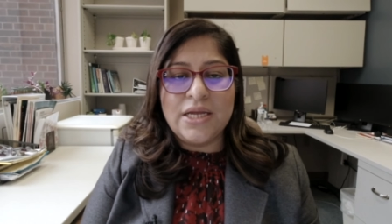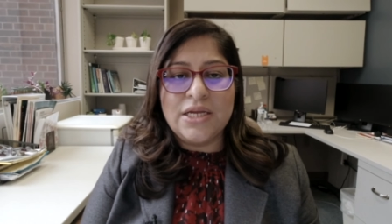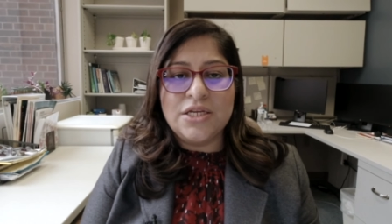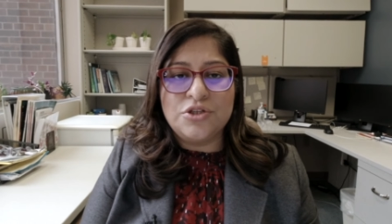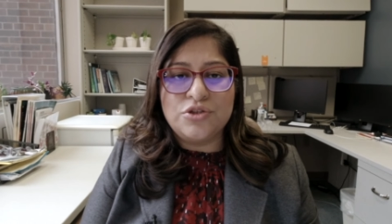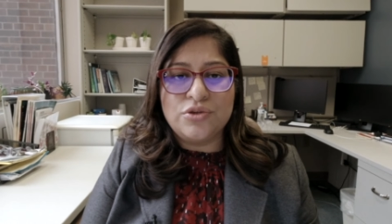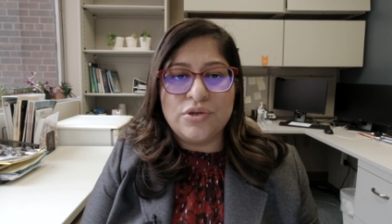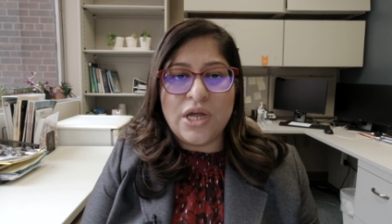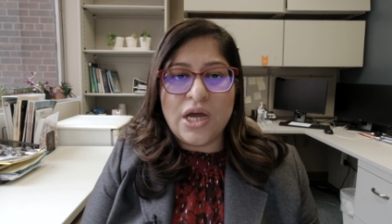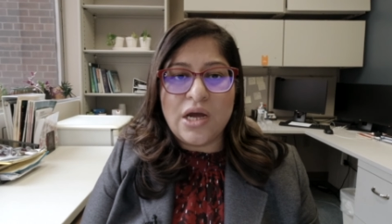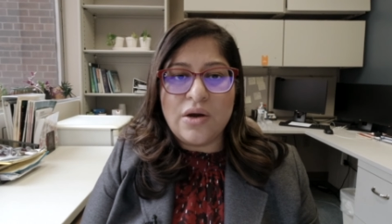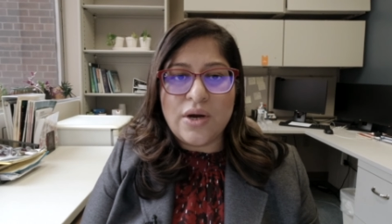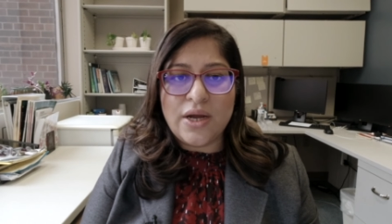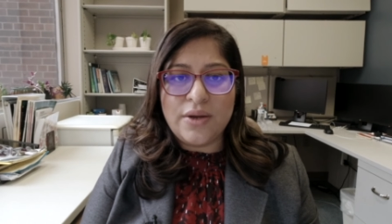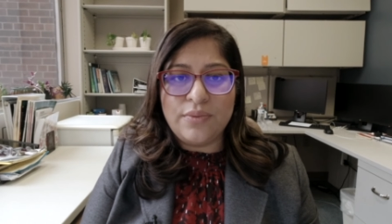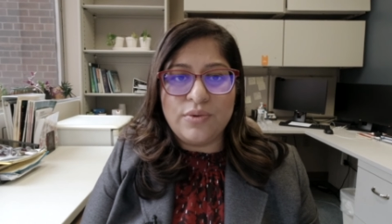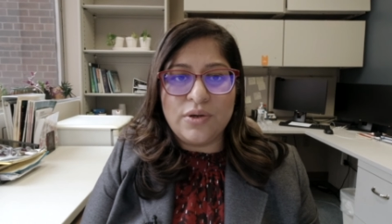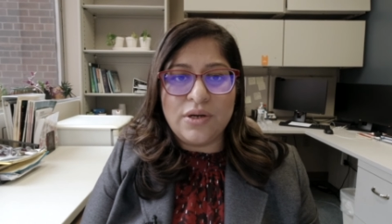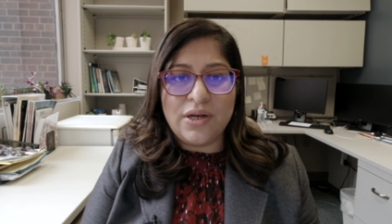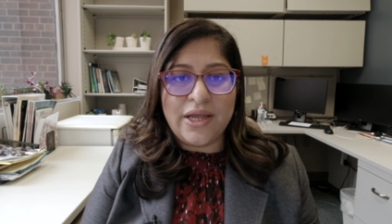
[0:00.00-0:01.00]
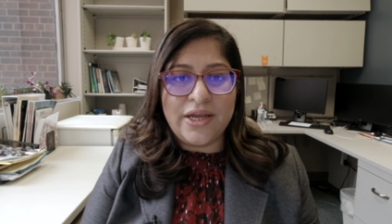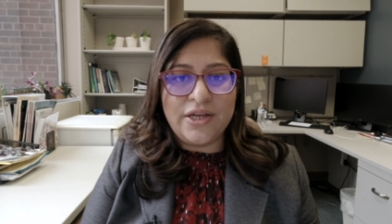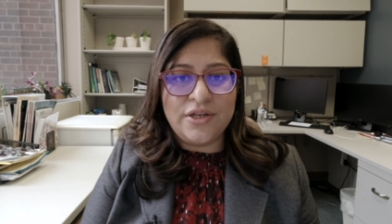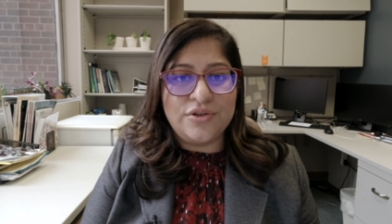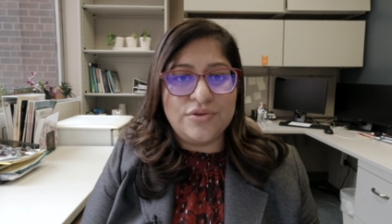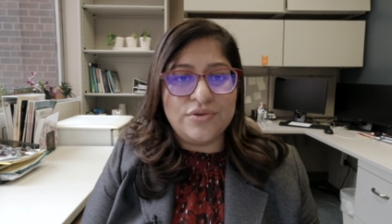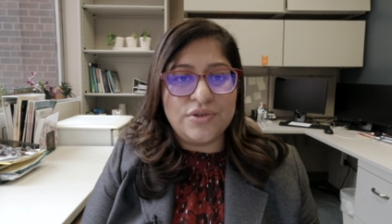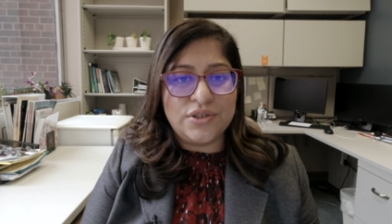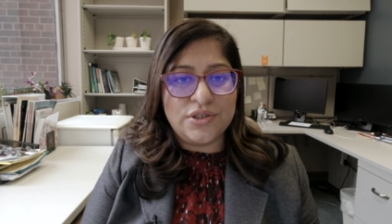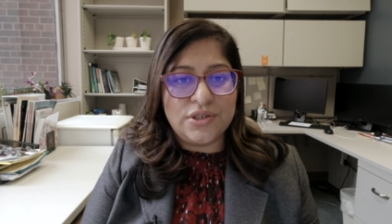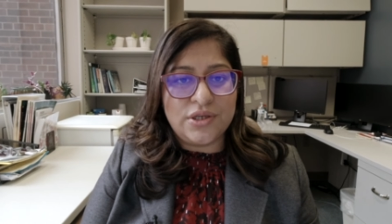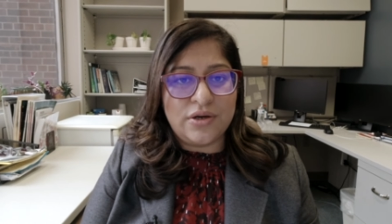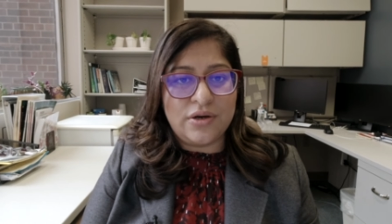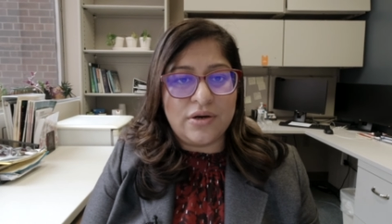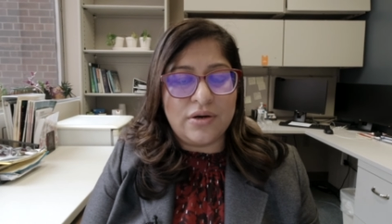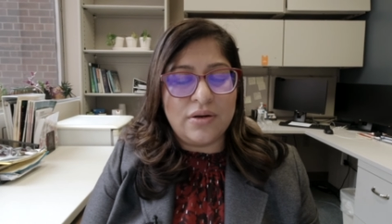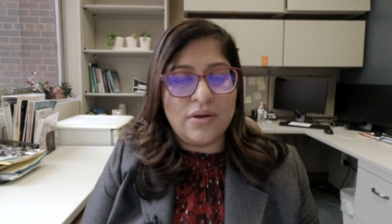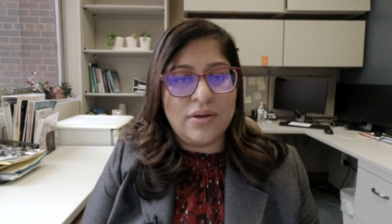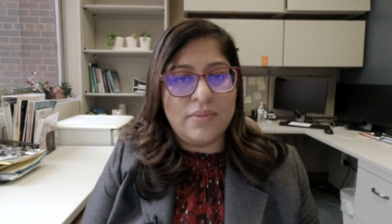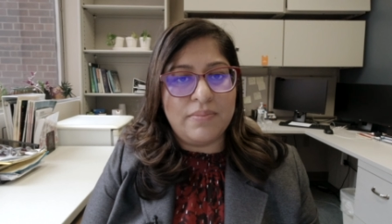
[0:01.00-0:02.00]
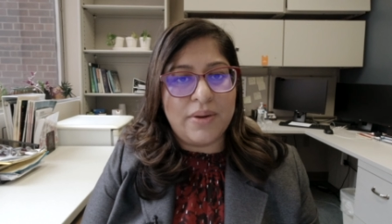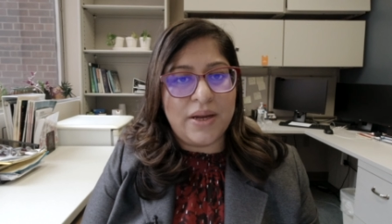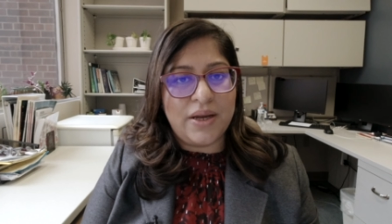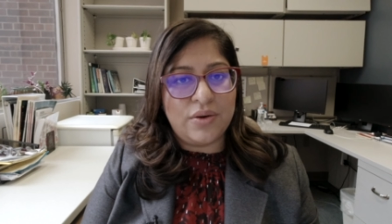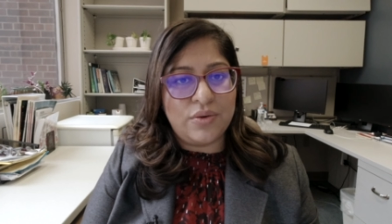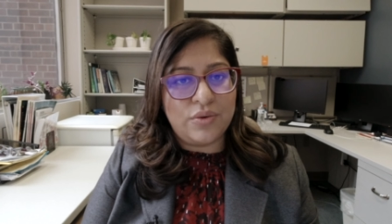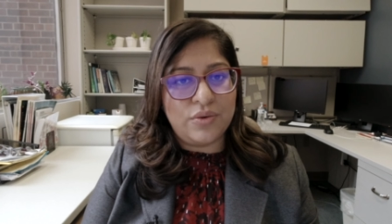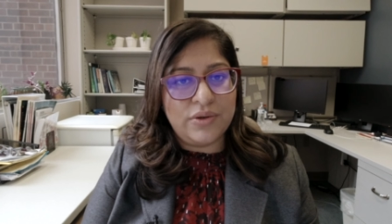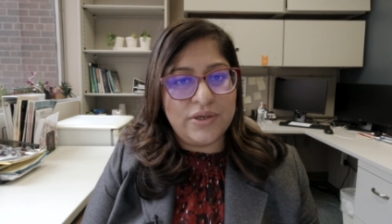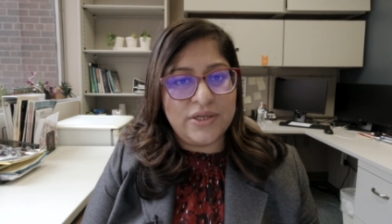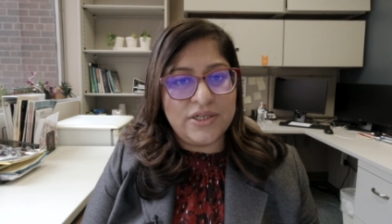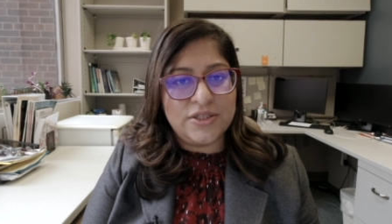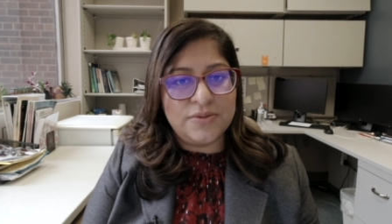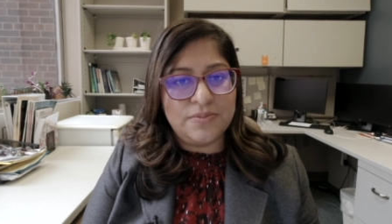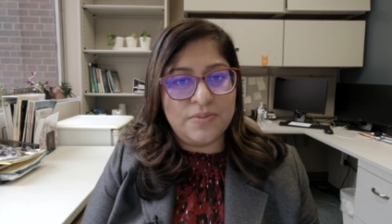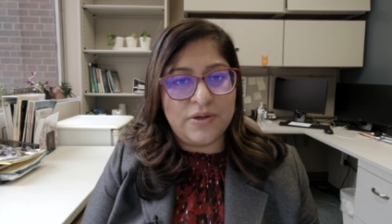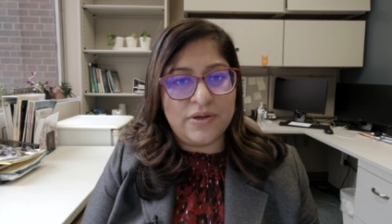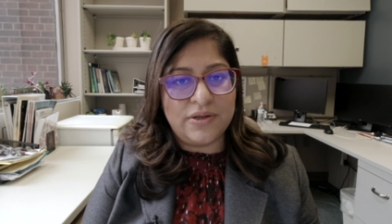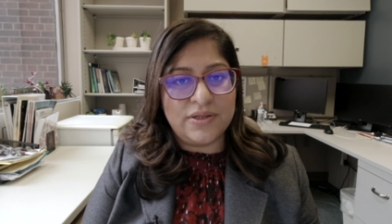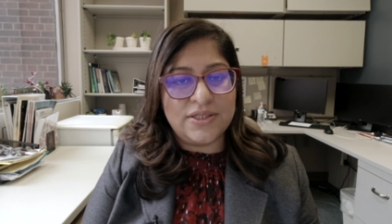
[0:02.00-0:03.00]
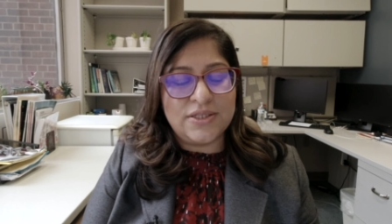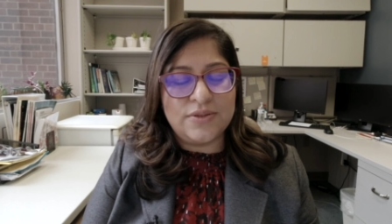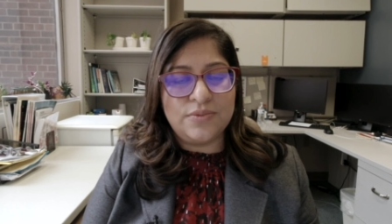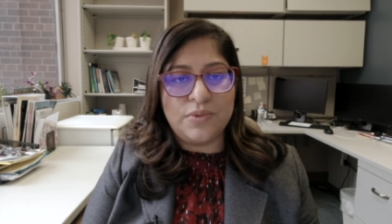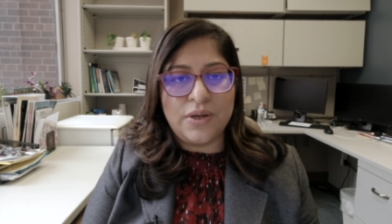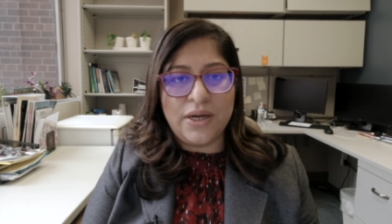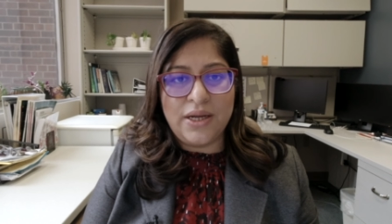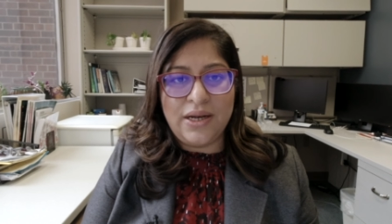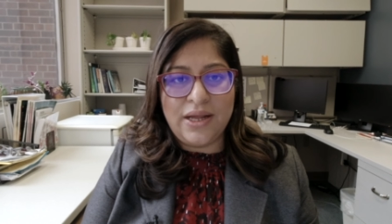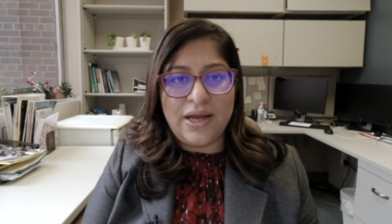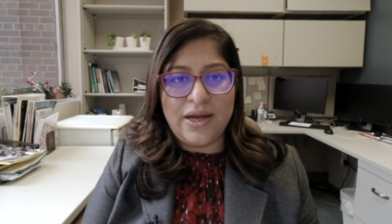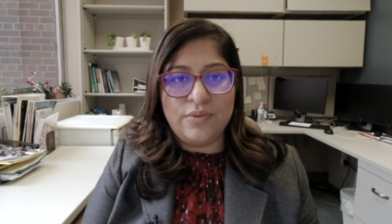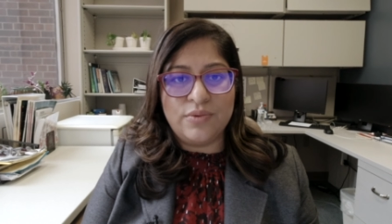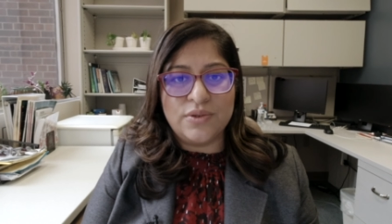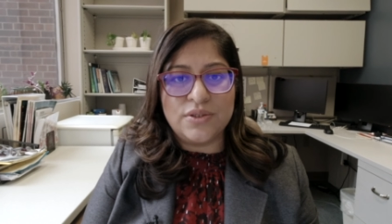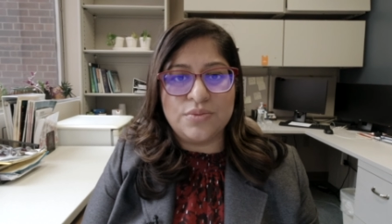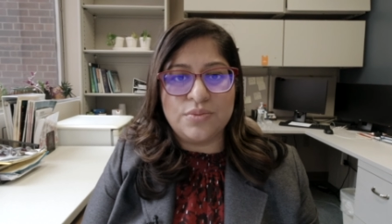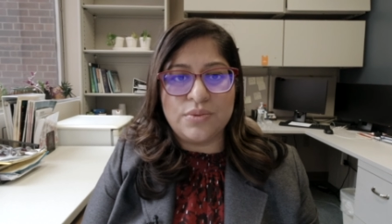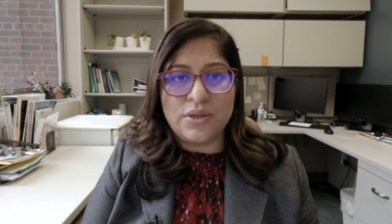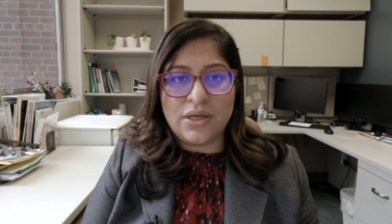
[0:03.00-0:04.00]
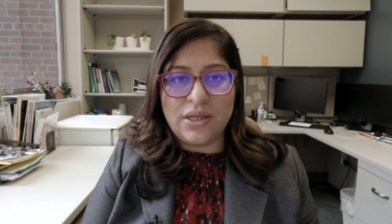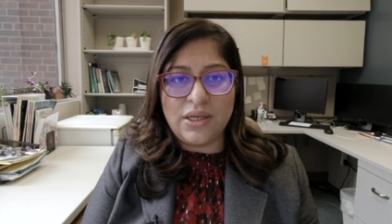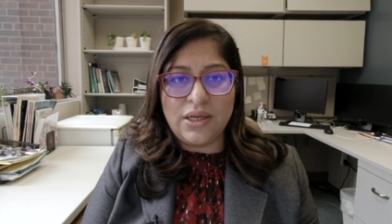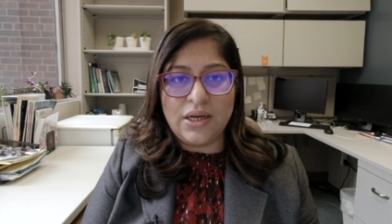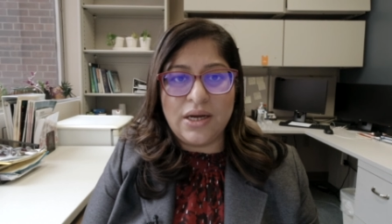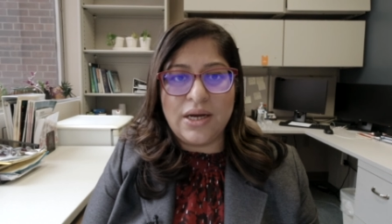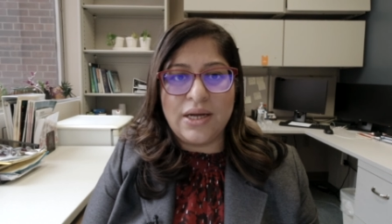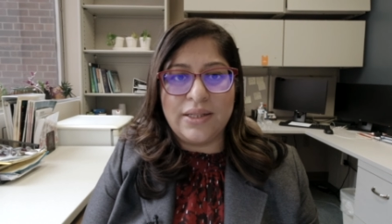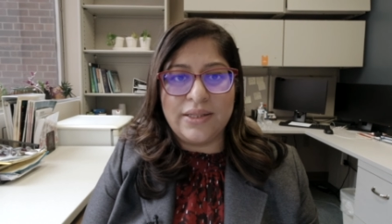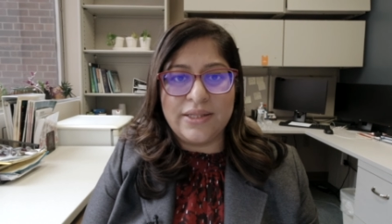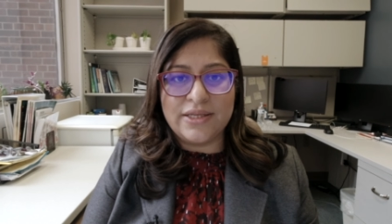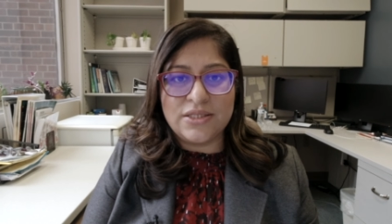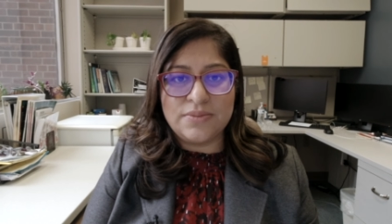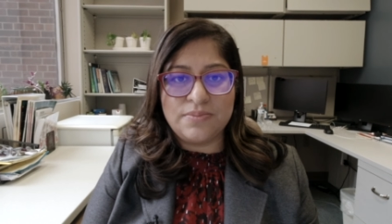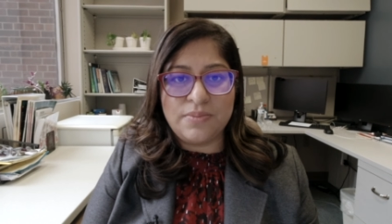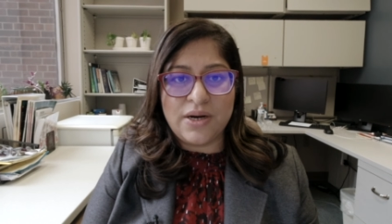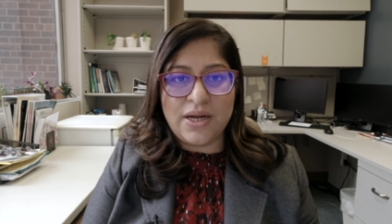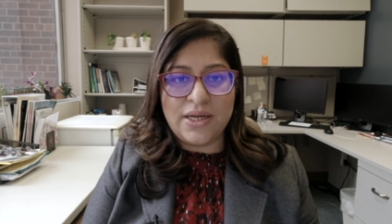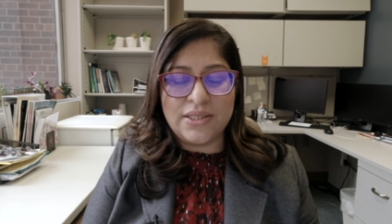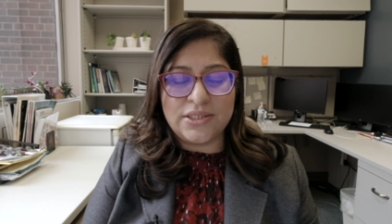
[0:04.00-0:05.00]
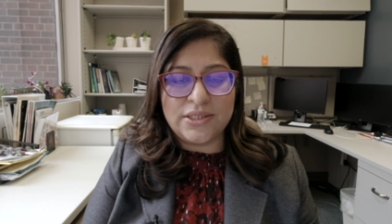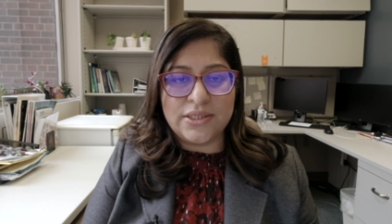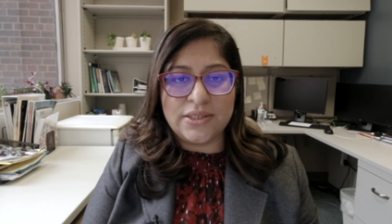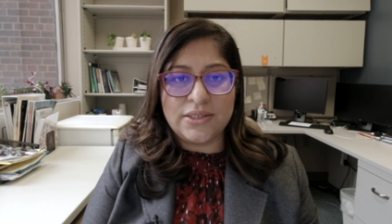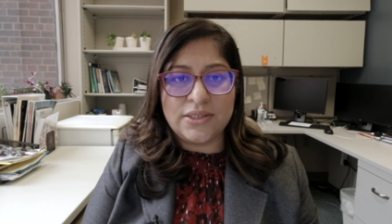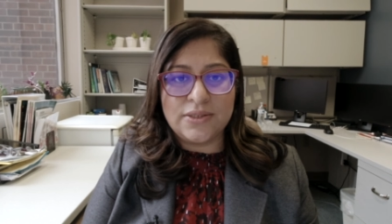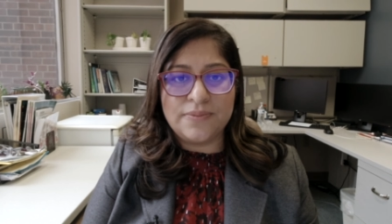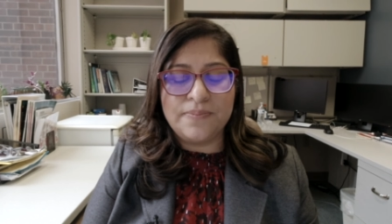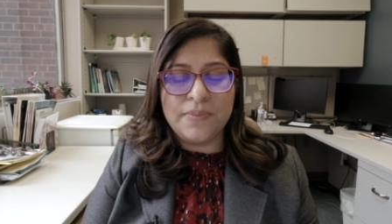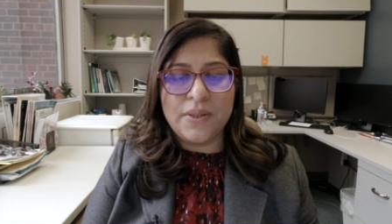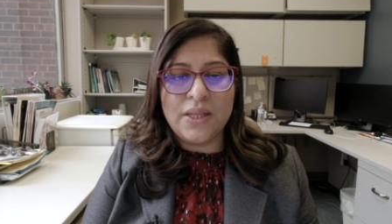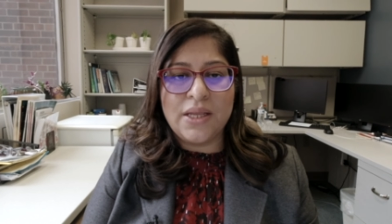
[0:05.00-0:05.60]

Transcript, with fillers: So now I would like to share my own experience while I was working on this project.